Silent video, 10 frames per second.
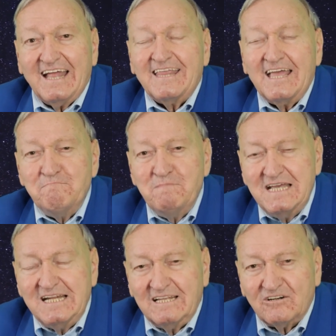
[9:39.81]
They
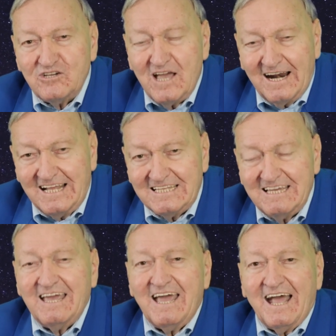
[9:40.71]
mean in
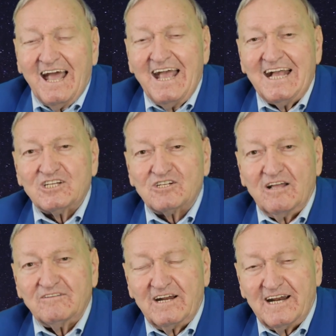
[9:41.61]
reality
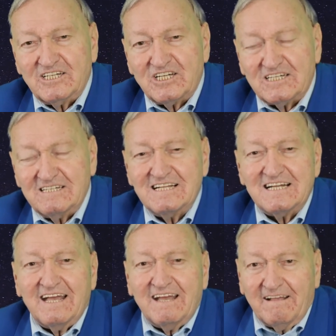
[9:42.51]
extraterrestrial